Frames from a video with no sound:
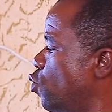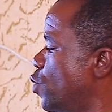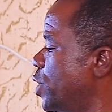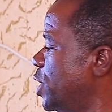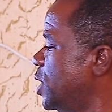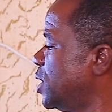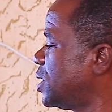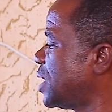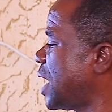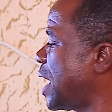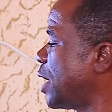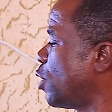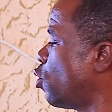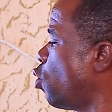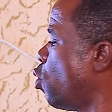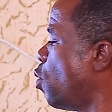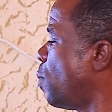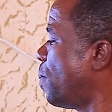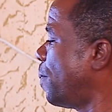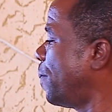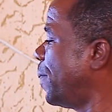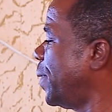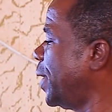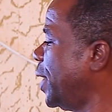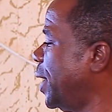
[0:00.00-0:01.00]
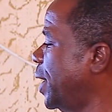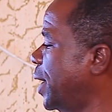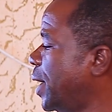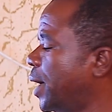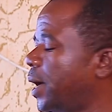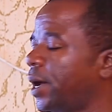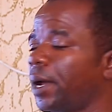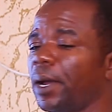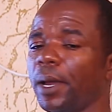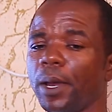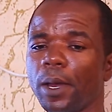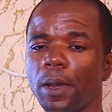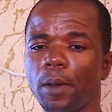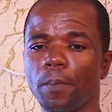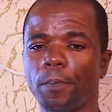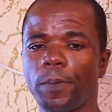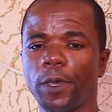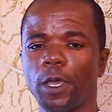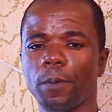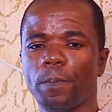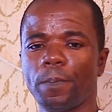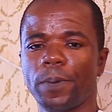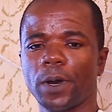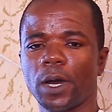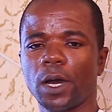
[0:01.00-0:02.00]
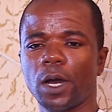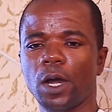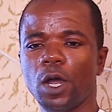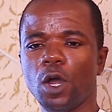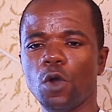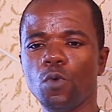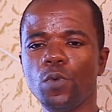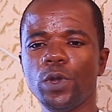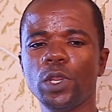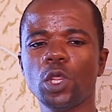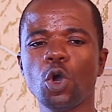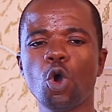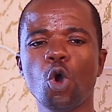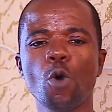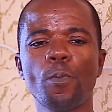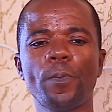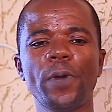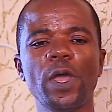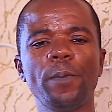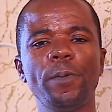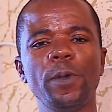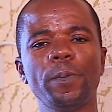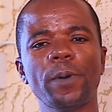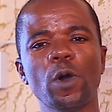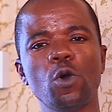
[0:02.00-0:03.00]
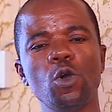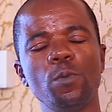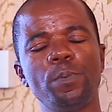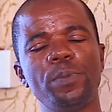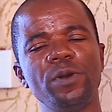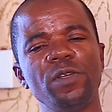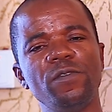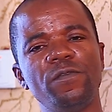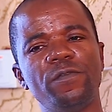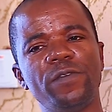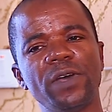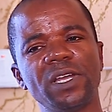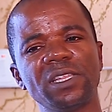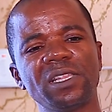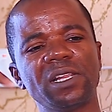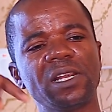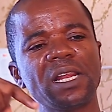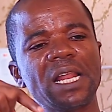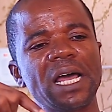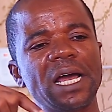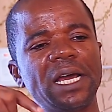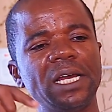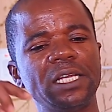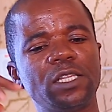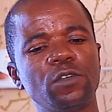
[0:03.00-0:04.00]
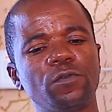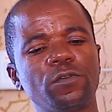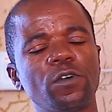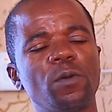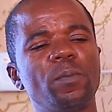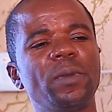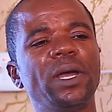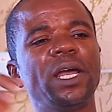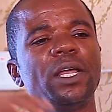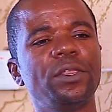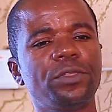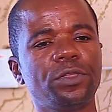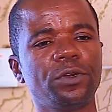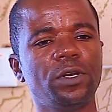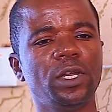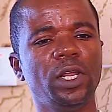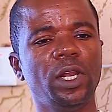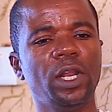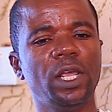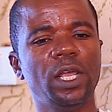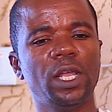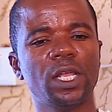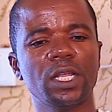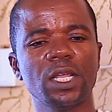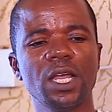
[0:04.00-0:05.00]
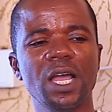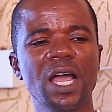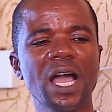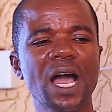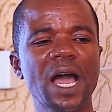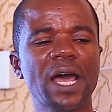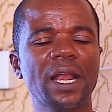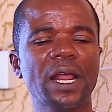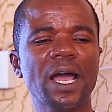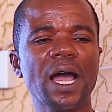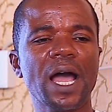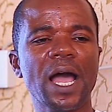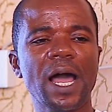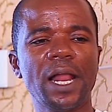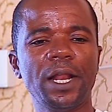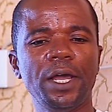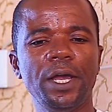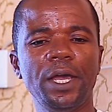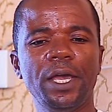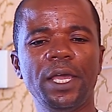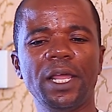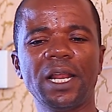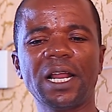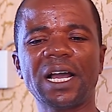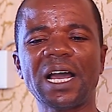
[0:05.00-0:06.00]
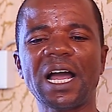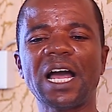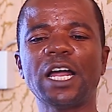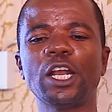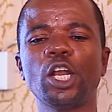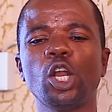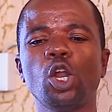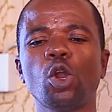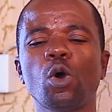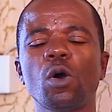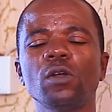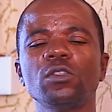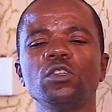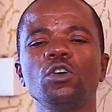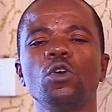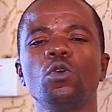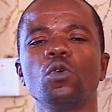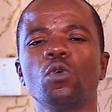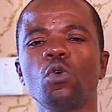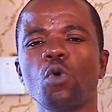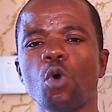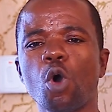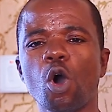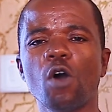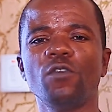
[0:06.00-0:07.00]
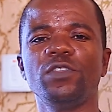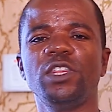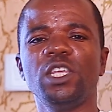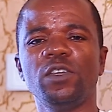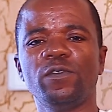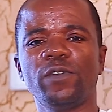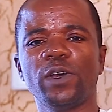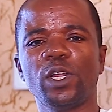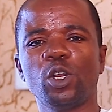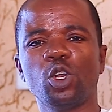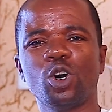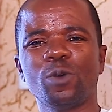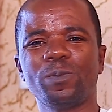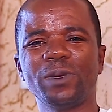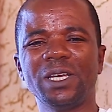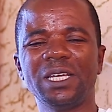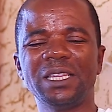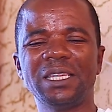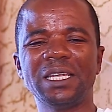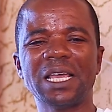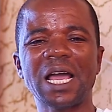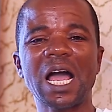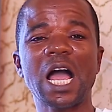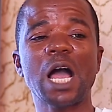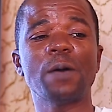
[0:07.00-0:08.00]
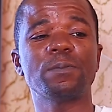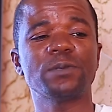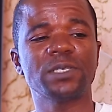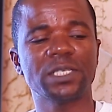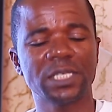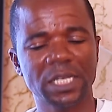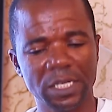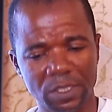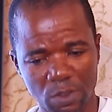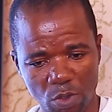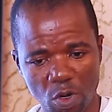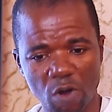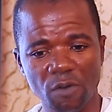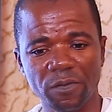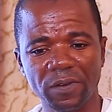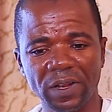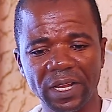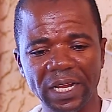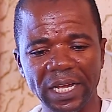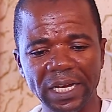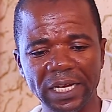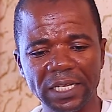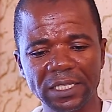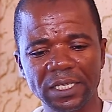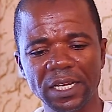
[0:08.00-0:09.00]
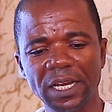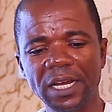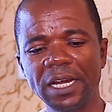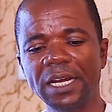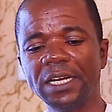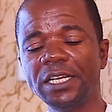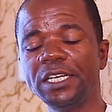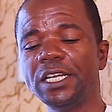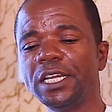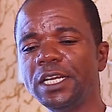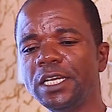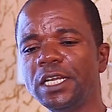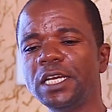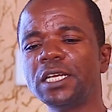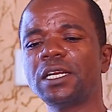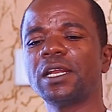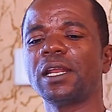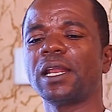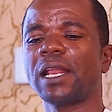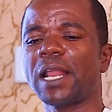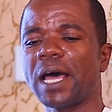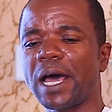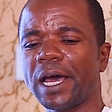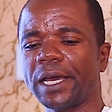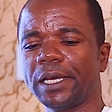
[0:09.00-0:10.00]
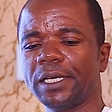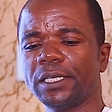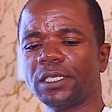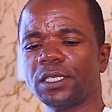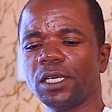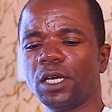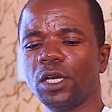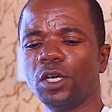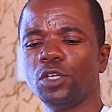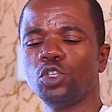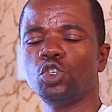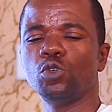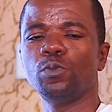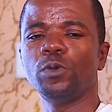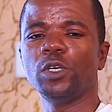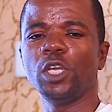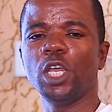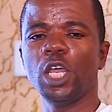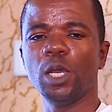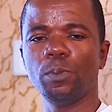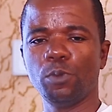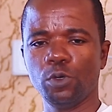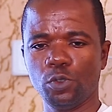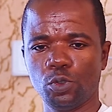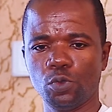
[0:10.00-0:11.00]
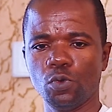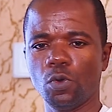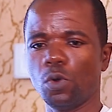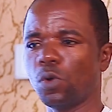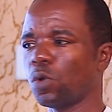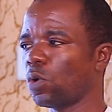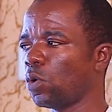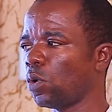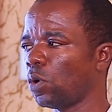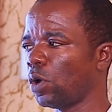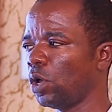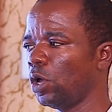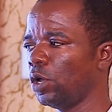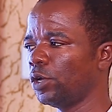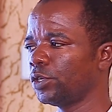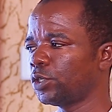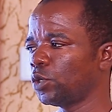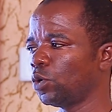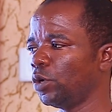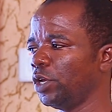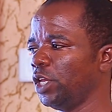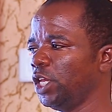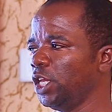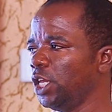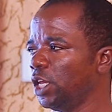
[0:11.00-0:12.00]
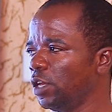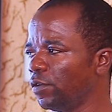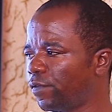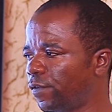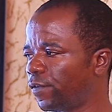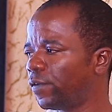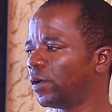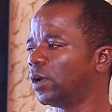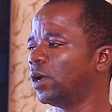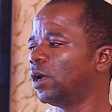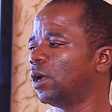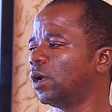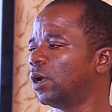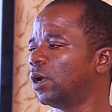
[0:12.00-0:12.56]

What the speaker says: with an opaque paper. We know opaque paper will prevent light from entering in, and algae cannot grow or develop in the absence of light. They need light to be able to grow. So if